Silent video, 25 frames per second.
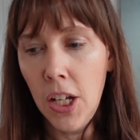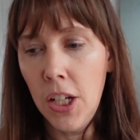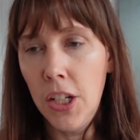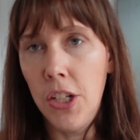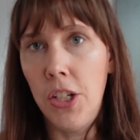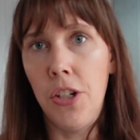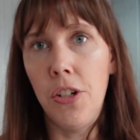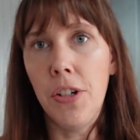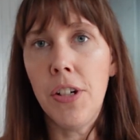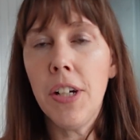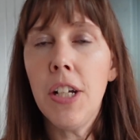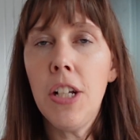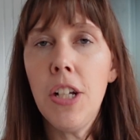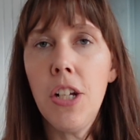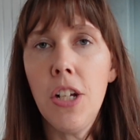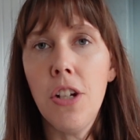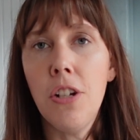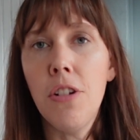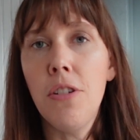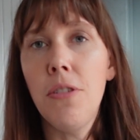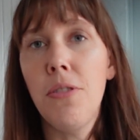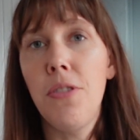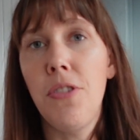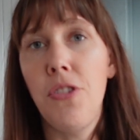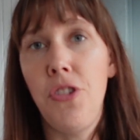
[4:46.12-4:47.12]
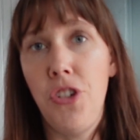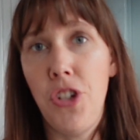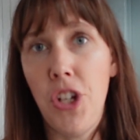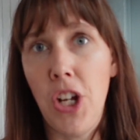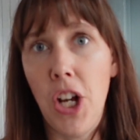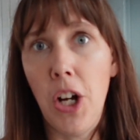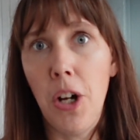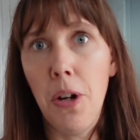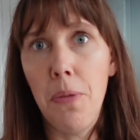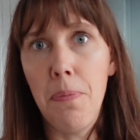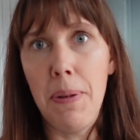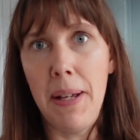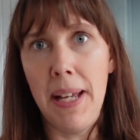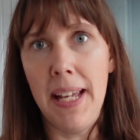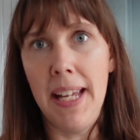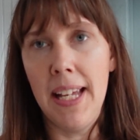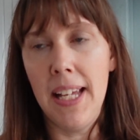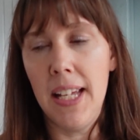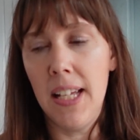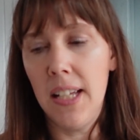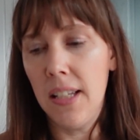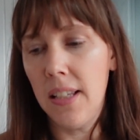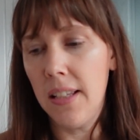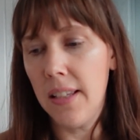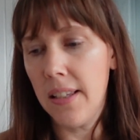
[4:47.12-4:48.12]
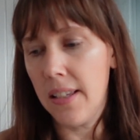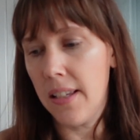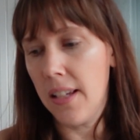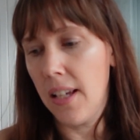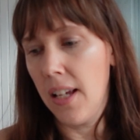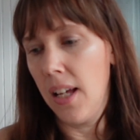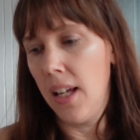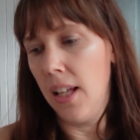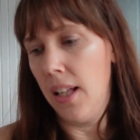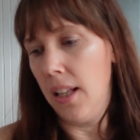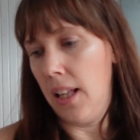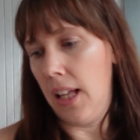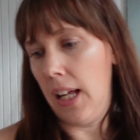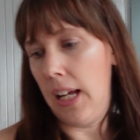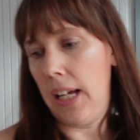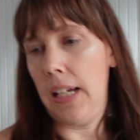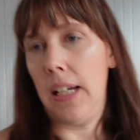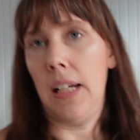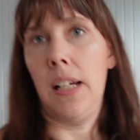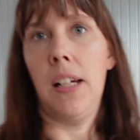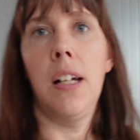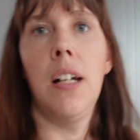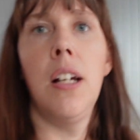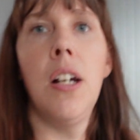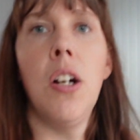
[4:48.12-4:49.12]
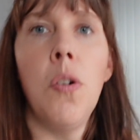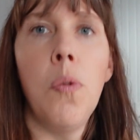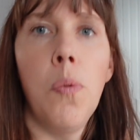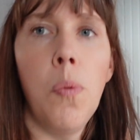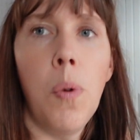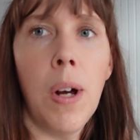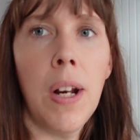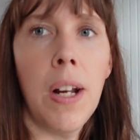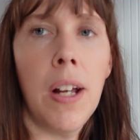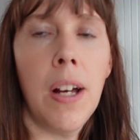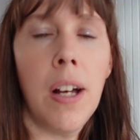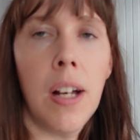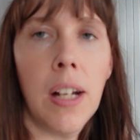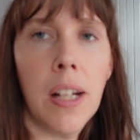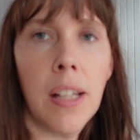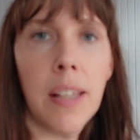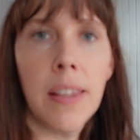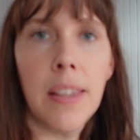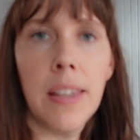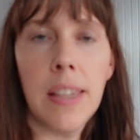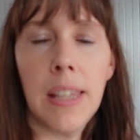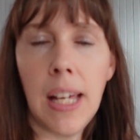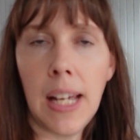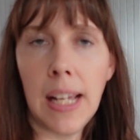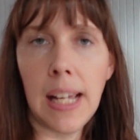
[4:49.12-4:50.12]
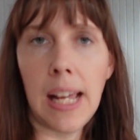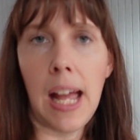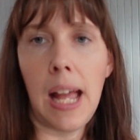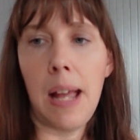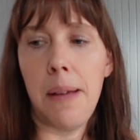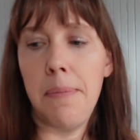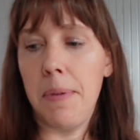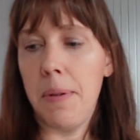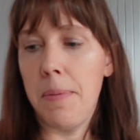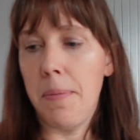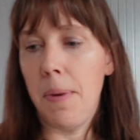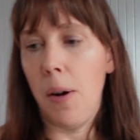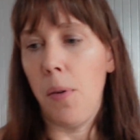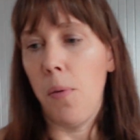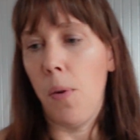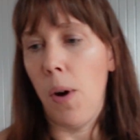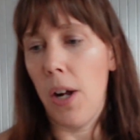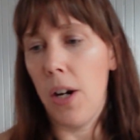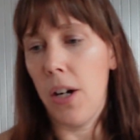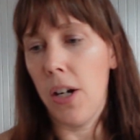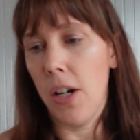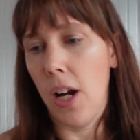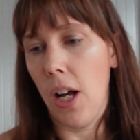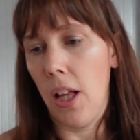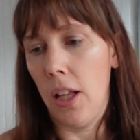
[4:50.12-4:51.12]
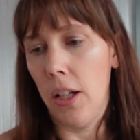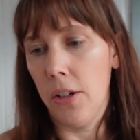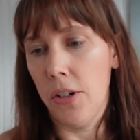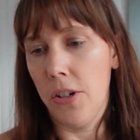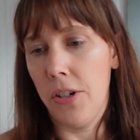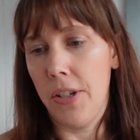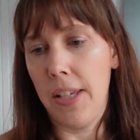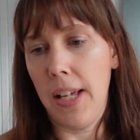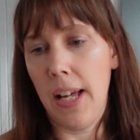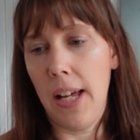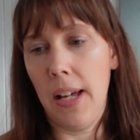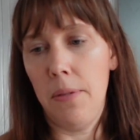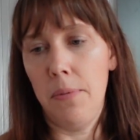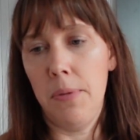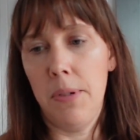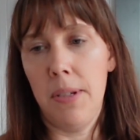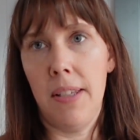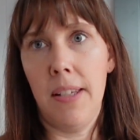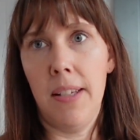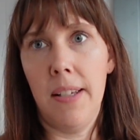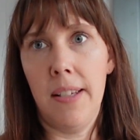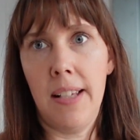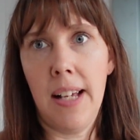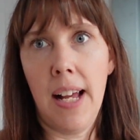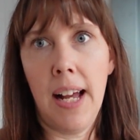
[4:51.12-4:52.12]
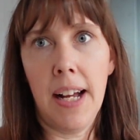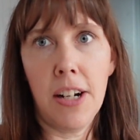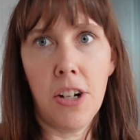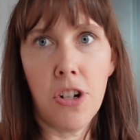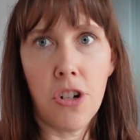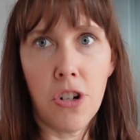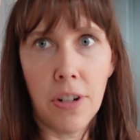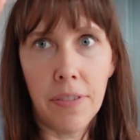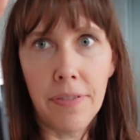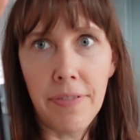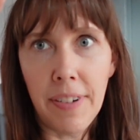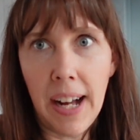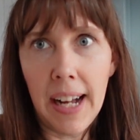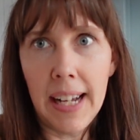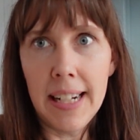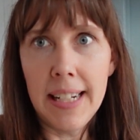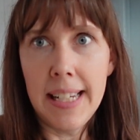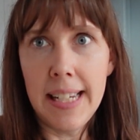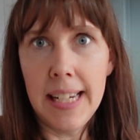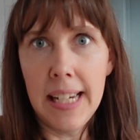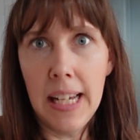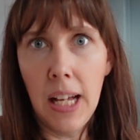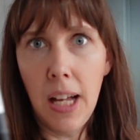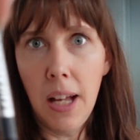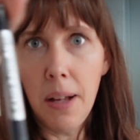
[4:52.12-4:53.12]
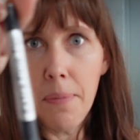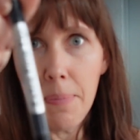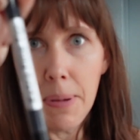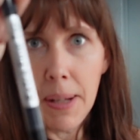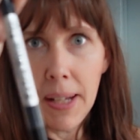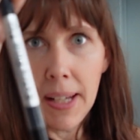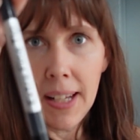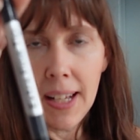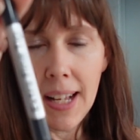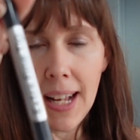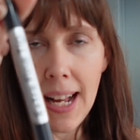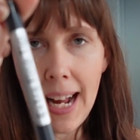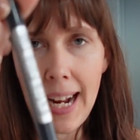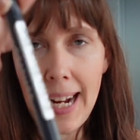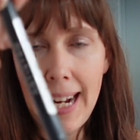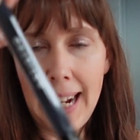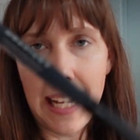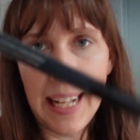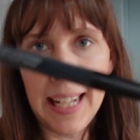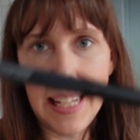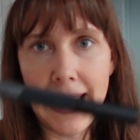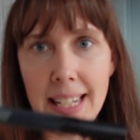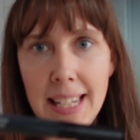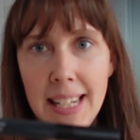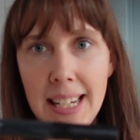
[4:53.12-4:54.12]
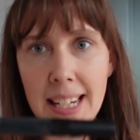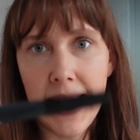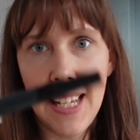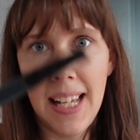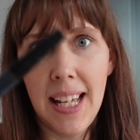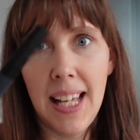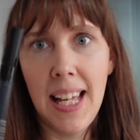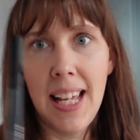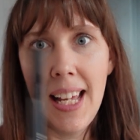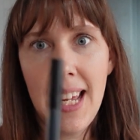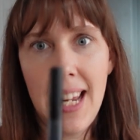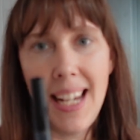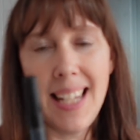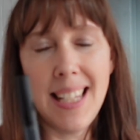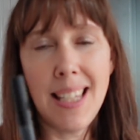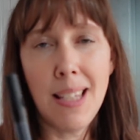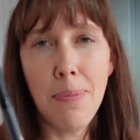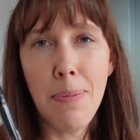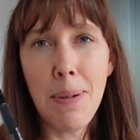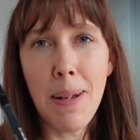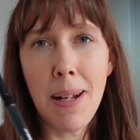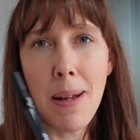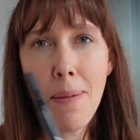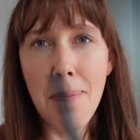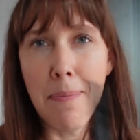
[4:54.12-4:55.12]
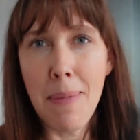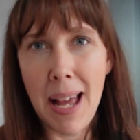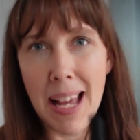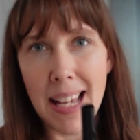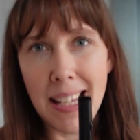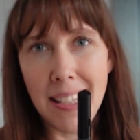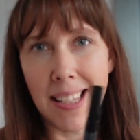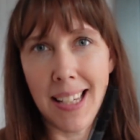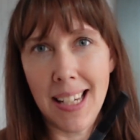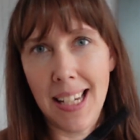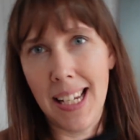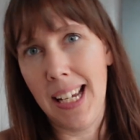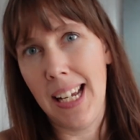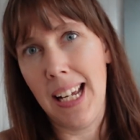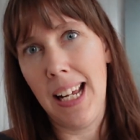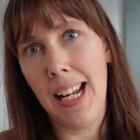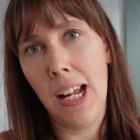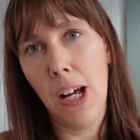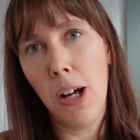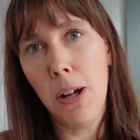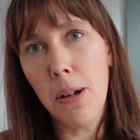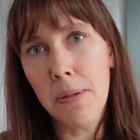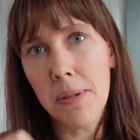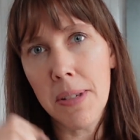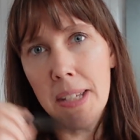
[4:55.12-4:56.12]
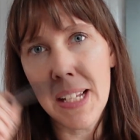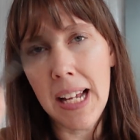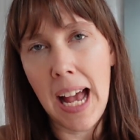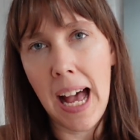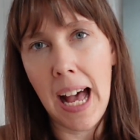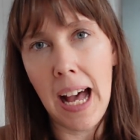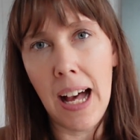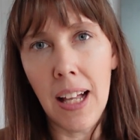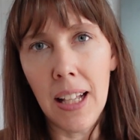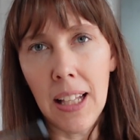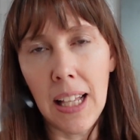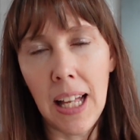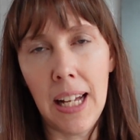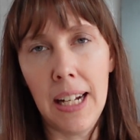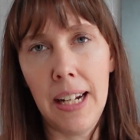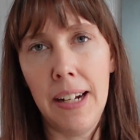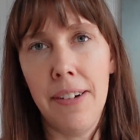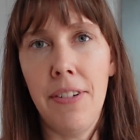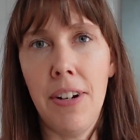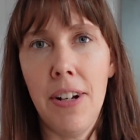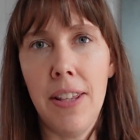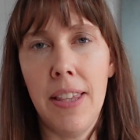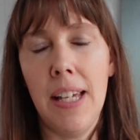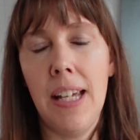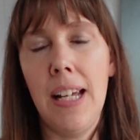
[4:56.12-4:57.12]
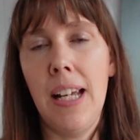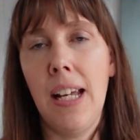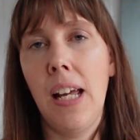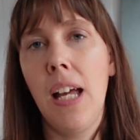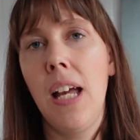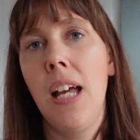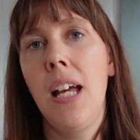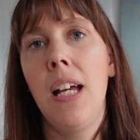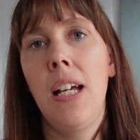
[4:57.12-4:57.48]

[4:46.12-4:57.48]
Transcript: You can use gel pens, like one that came in my watercolor set was this extra fine tip, and it's been amazing. It helps to outline everything.